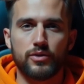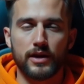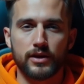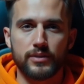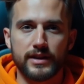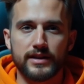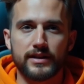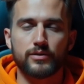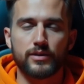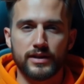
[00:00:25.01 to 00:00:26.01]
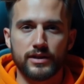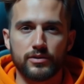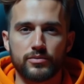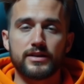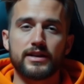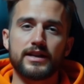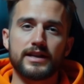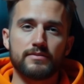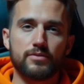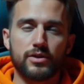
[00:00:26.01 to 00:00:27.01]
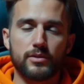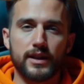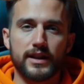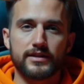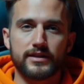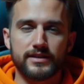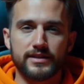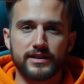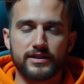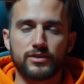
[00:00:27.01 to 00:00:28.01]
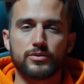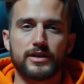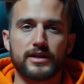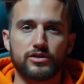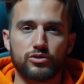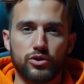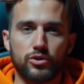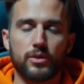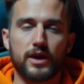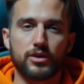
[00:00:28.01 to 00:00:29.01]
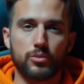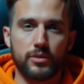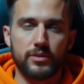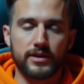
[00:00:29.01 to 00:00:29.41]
But the reality is something entirely different. So let's get started.